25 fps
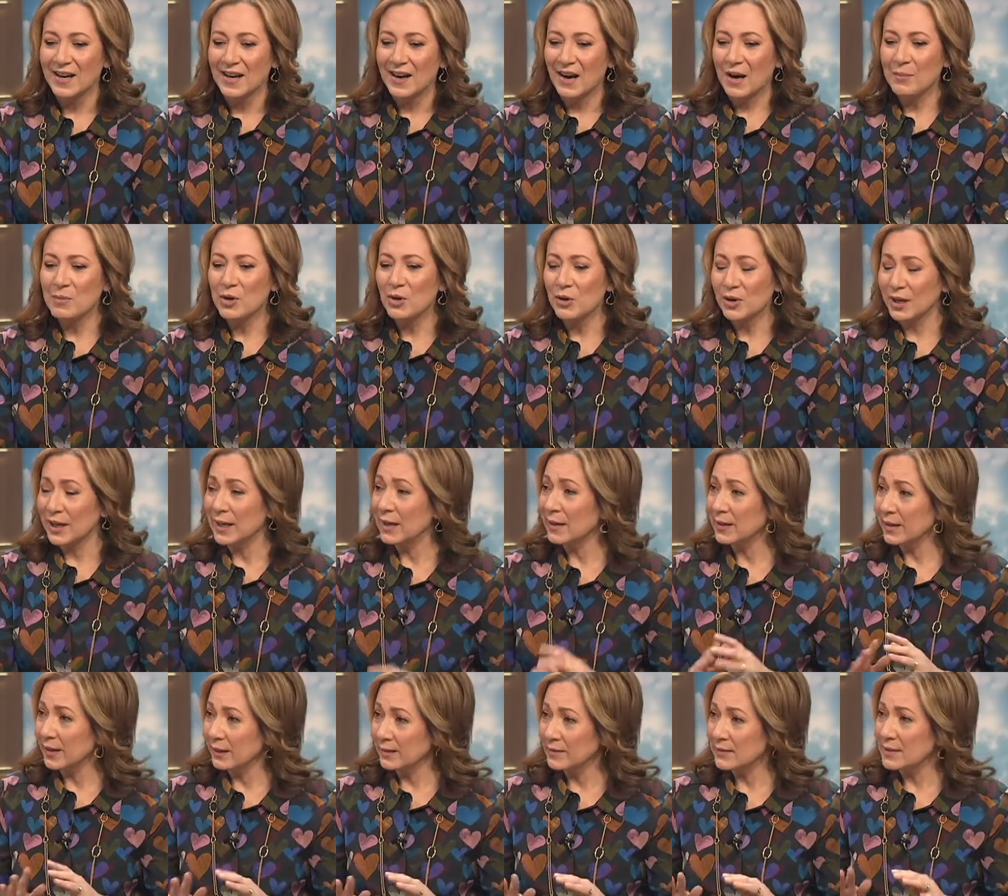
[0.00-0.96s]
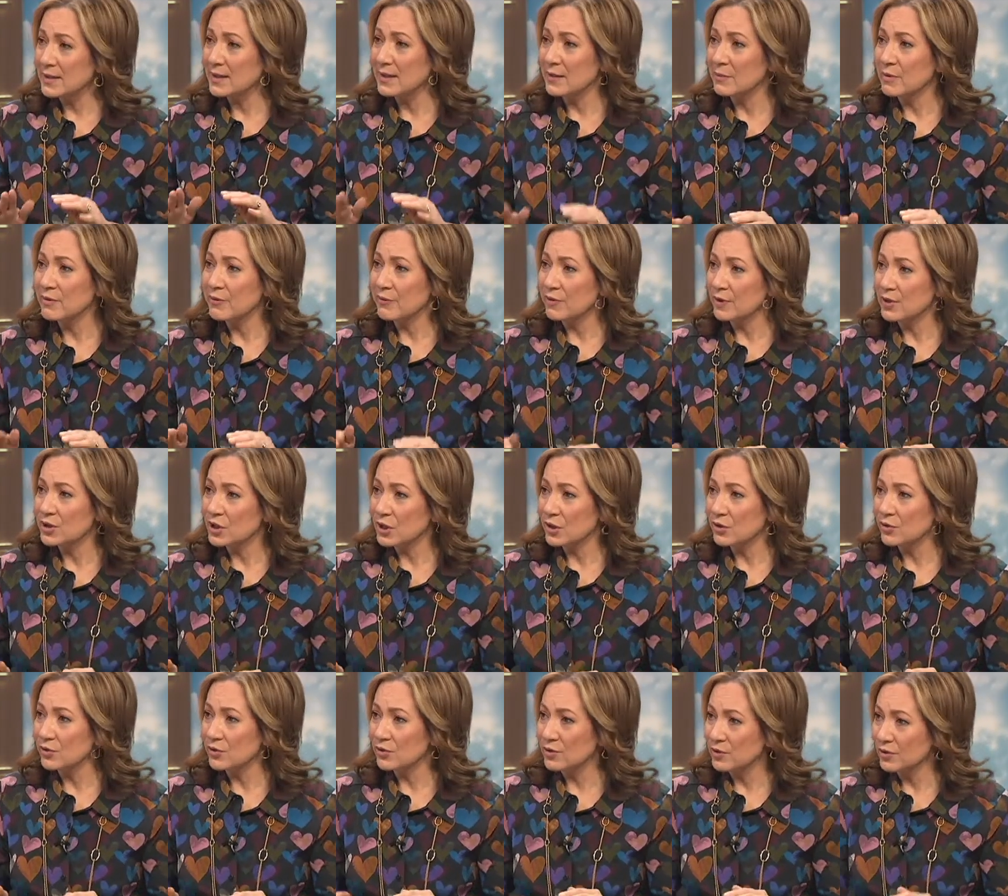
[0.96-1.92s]
I'm not kidding, some of the
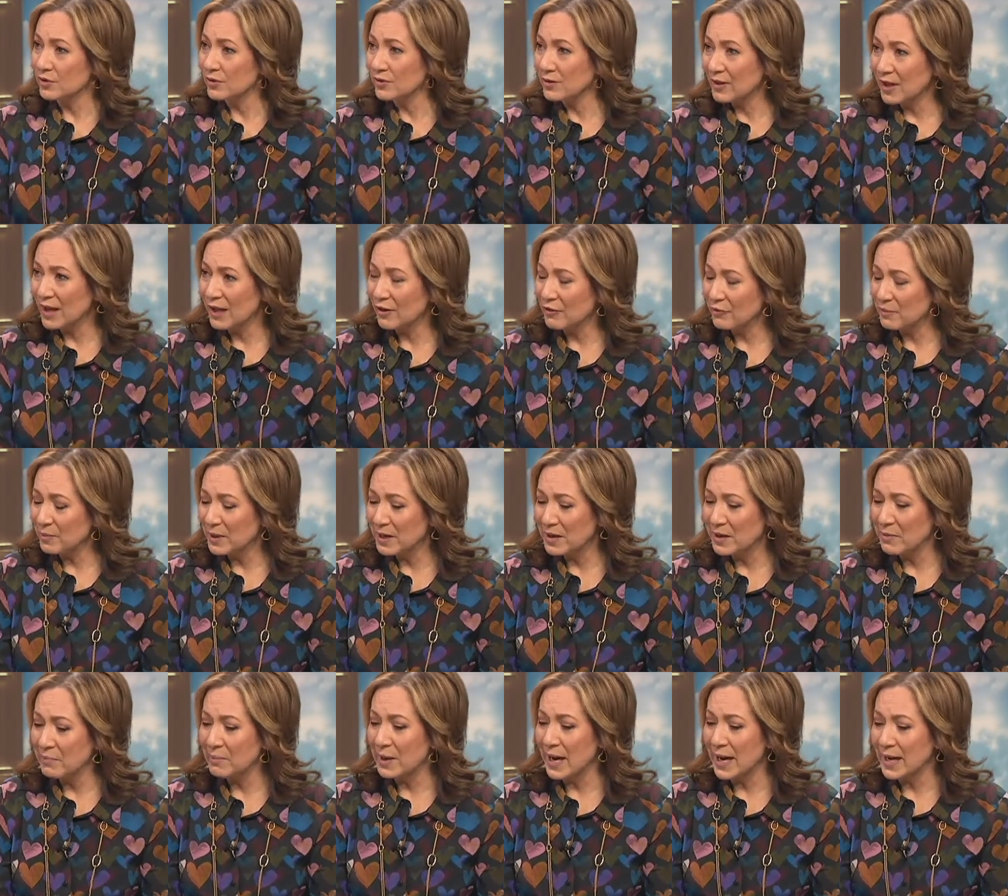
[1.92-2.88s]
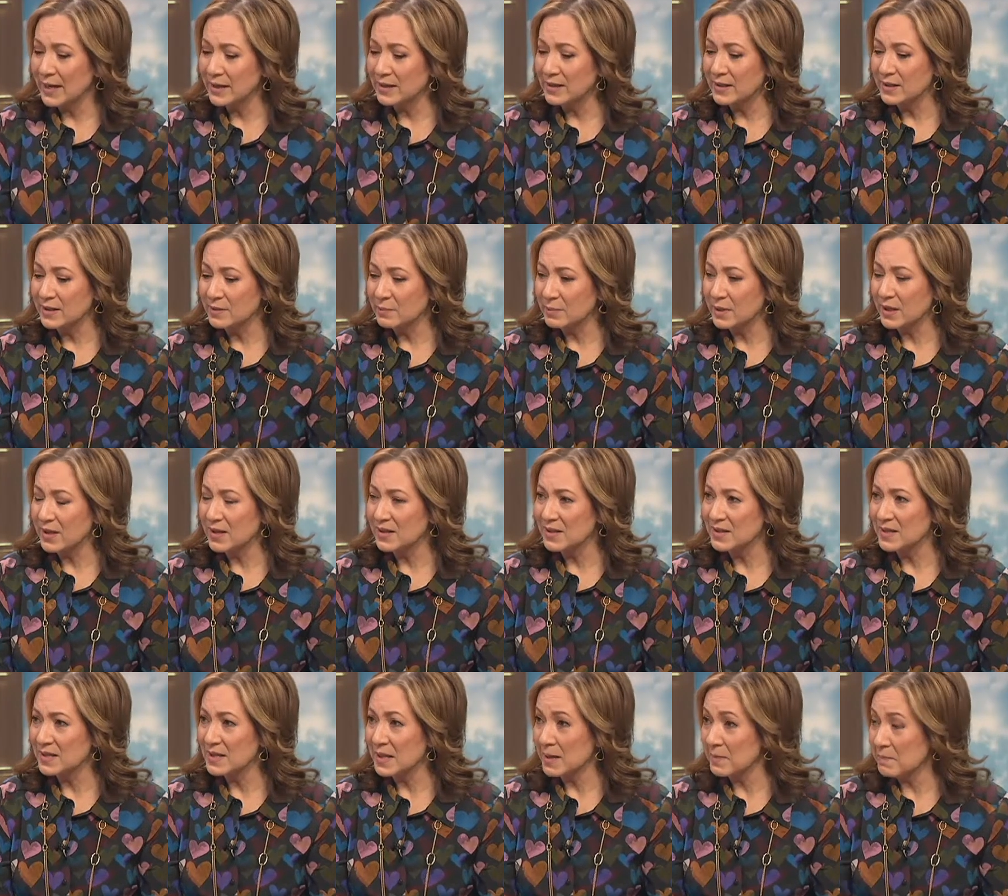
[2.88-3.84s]
children have been abandoned
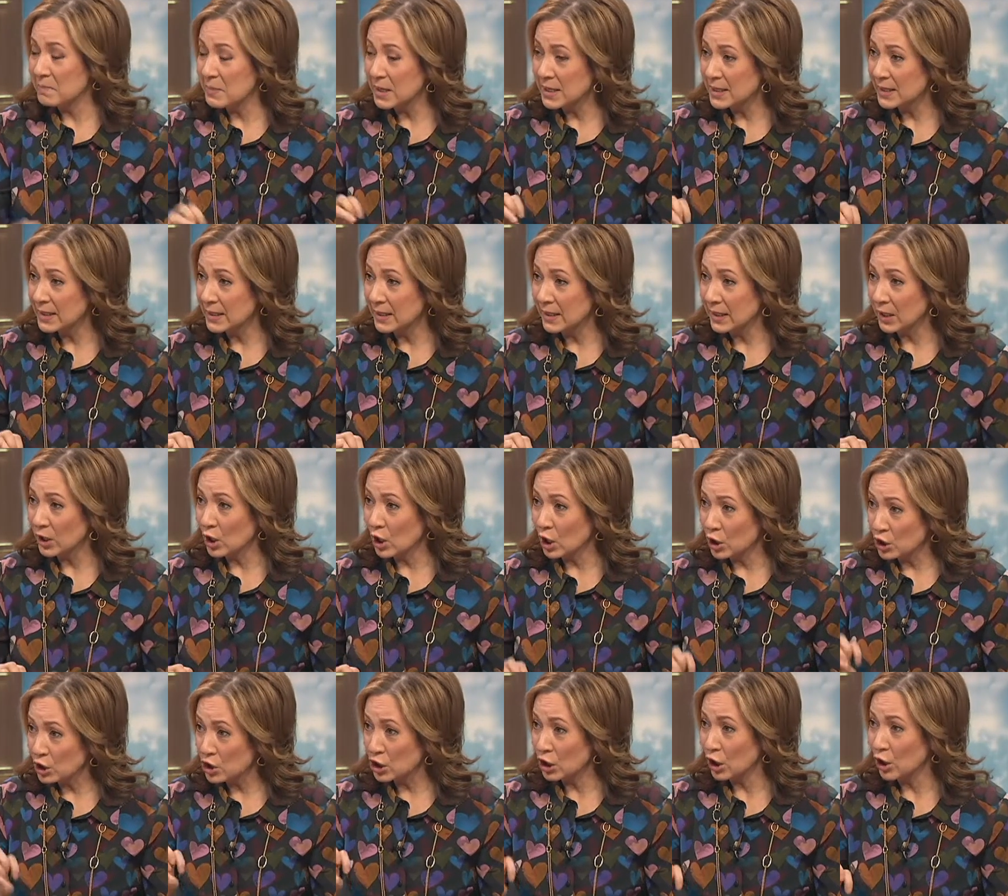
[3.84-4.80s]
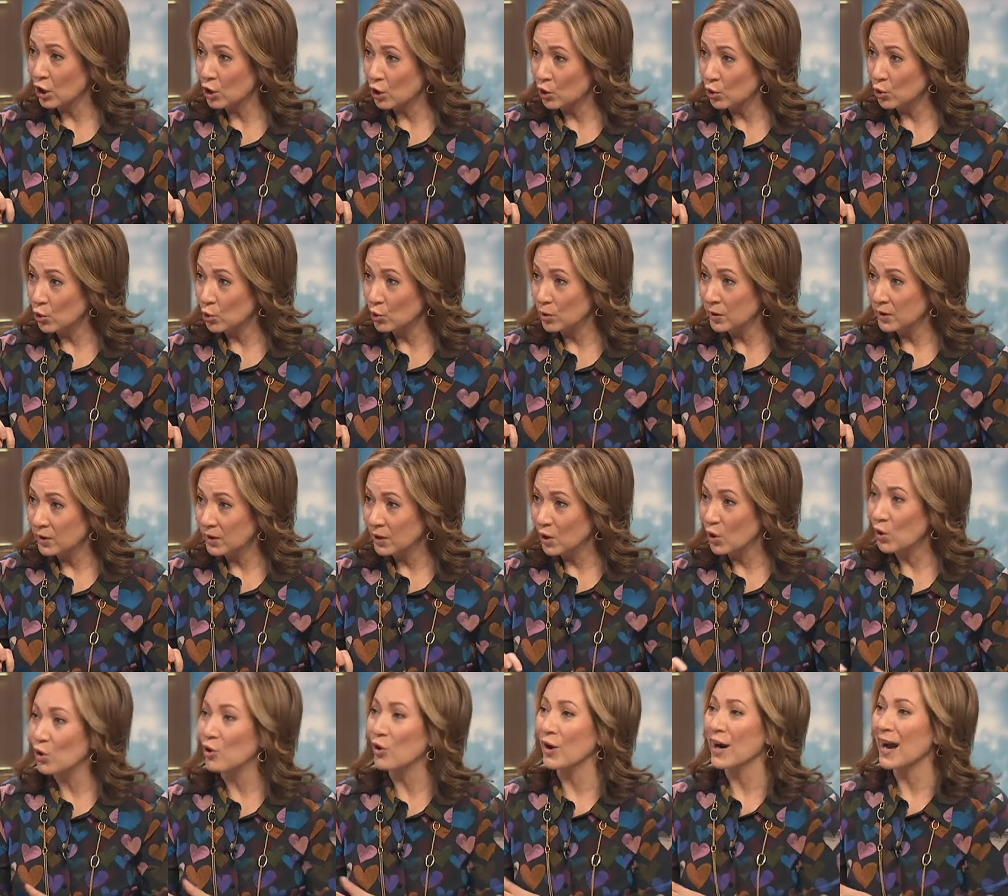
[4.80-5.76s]
because they're missing a toe
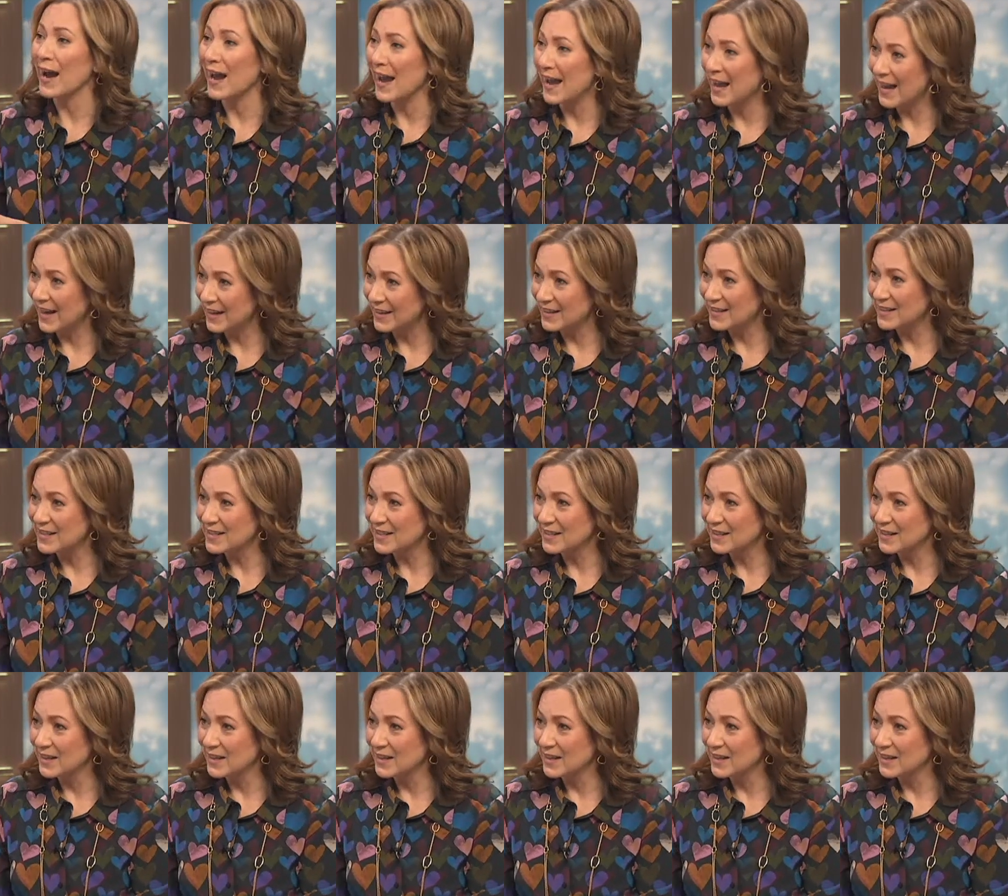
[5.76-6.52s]
or a hand.